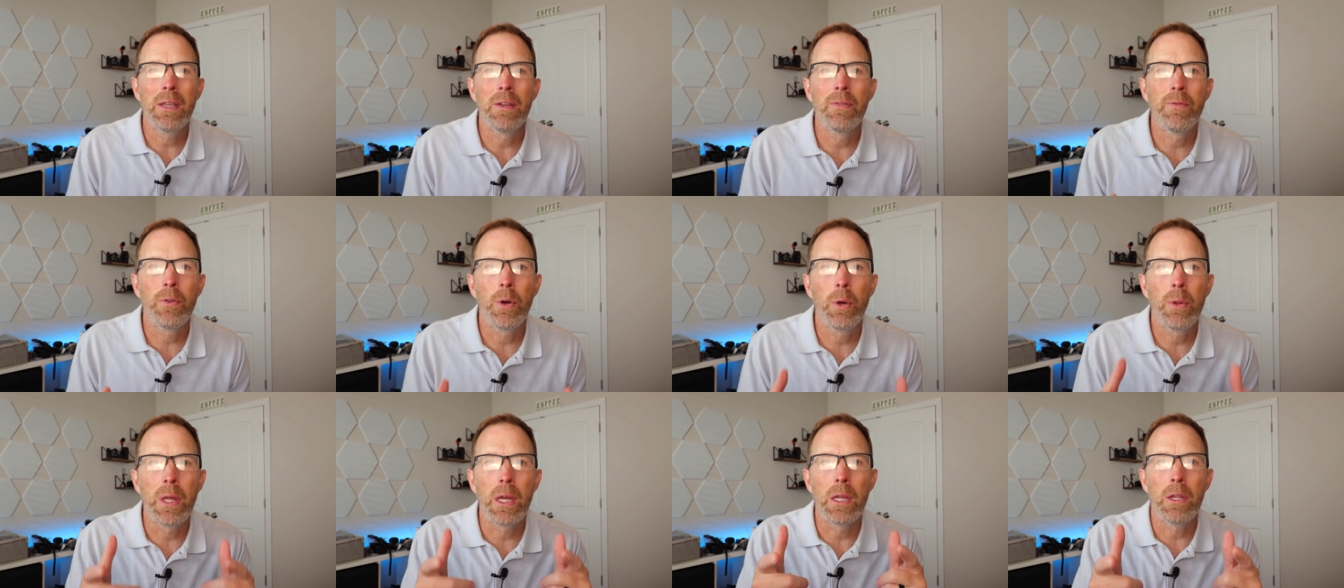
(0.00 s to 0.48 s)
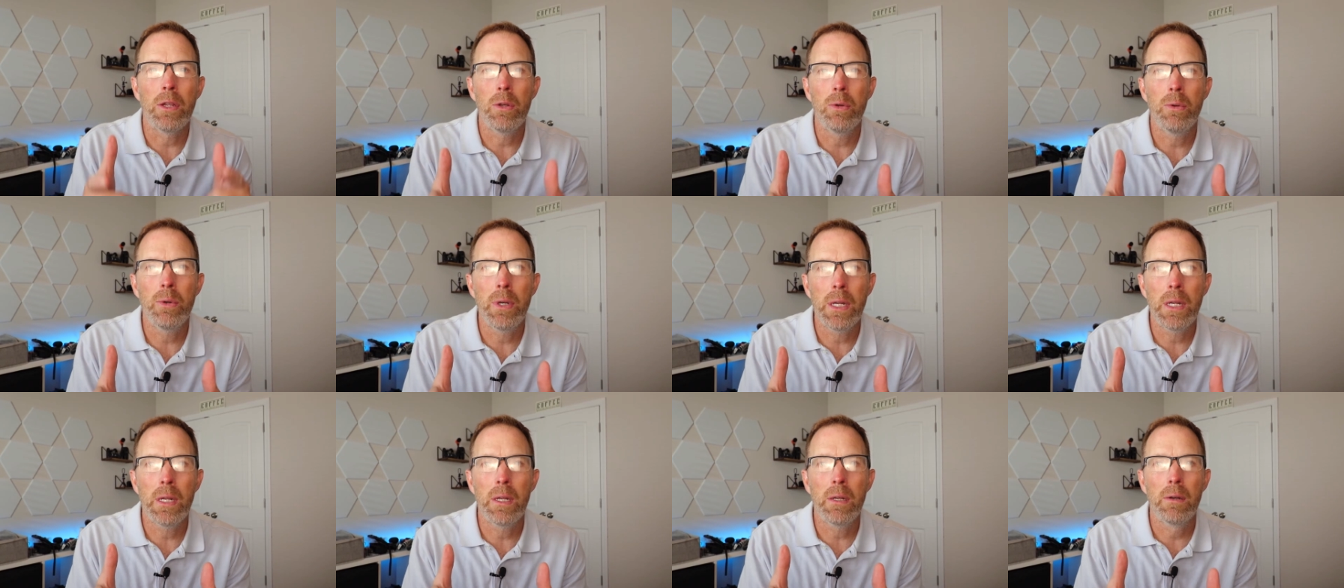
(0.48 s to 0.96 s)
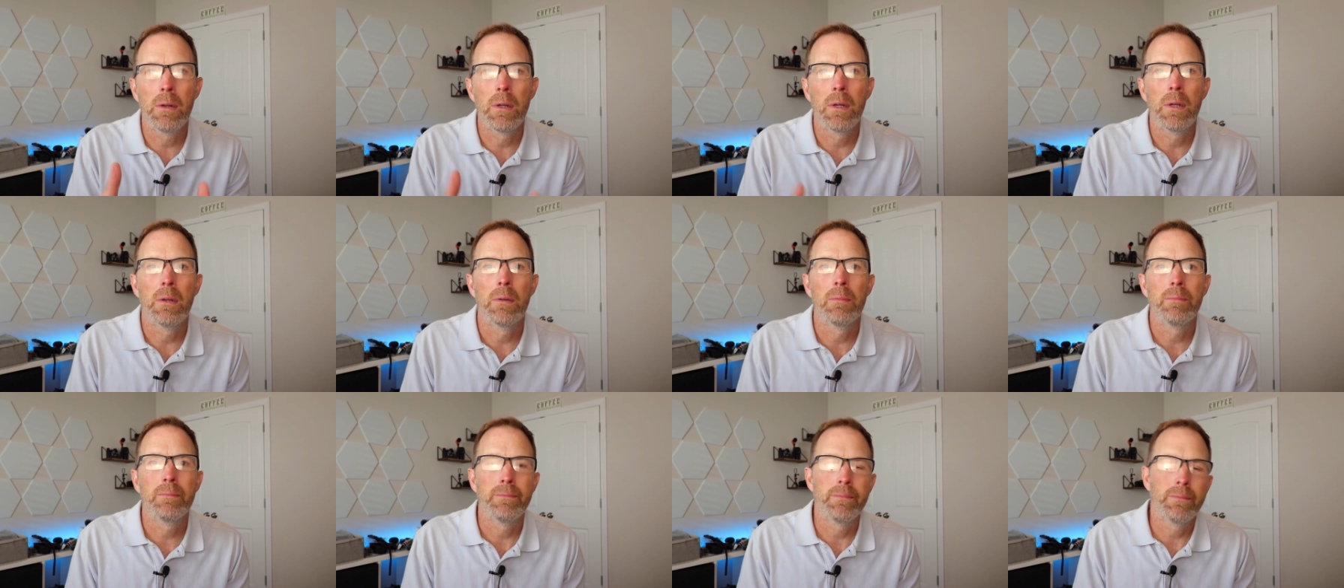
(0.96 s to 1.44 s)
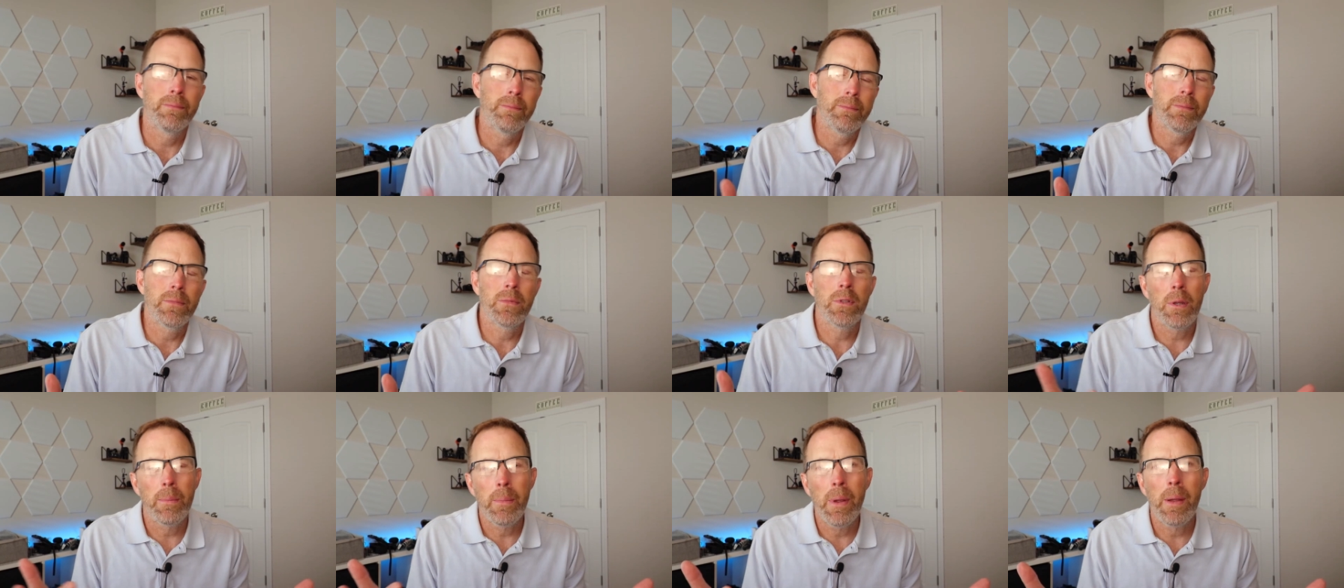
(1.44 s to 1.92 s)
info that you need
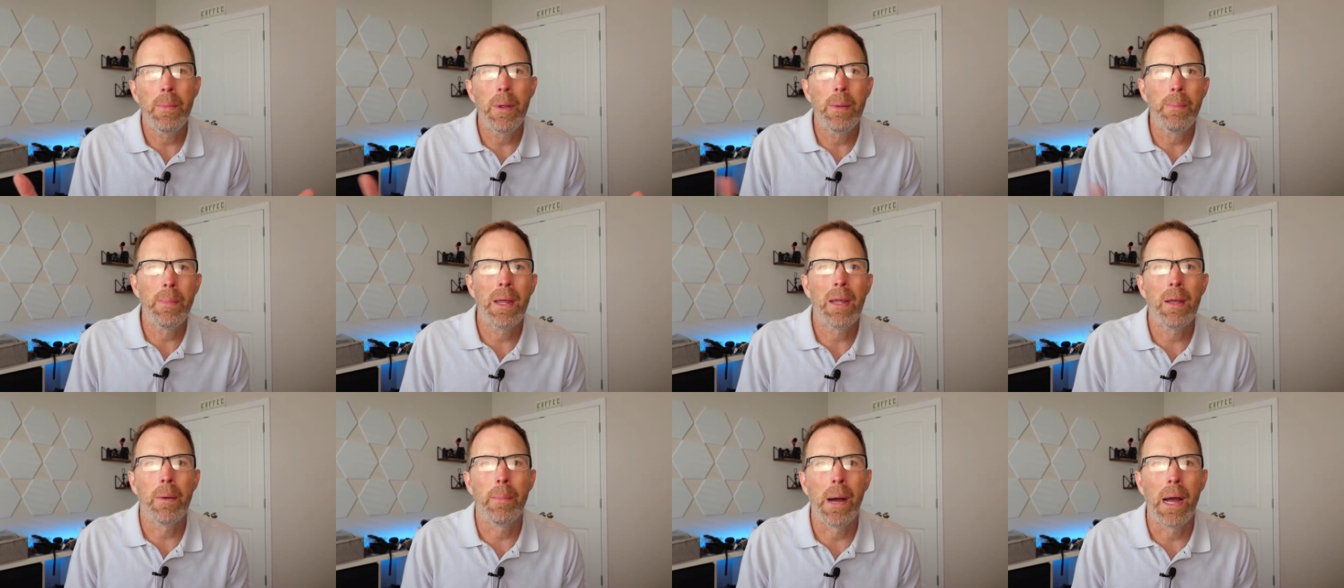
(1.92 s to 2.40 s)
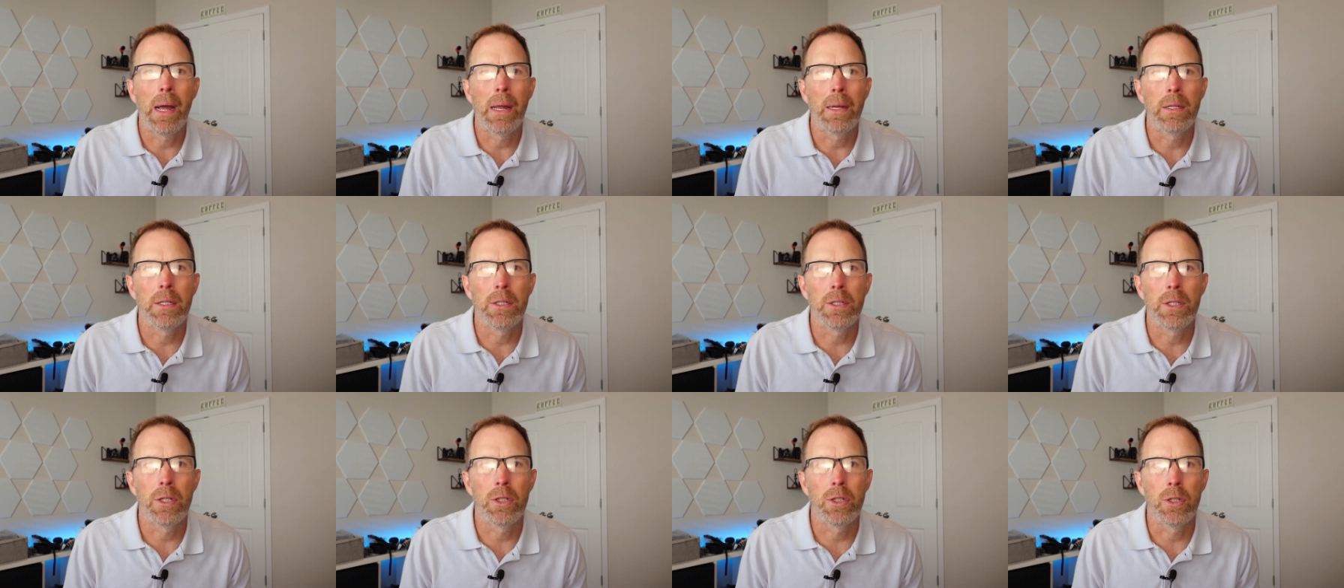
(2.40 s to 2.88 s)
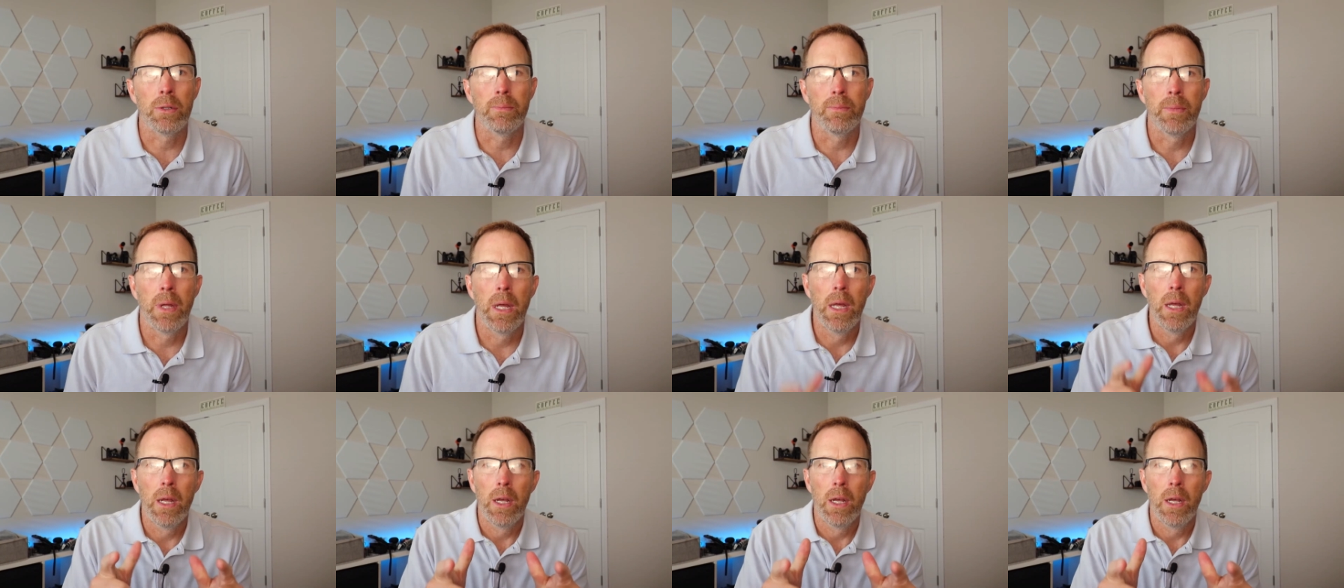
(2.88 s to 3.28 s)
to maybe make a buying decision.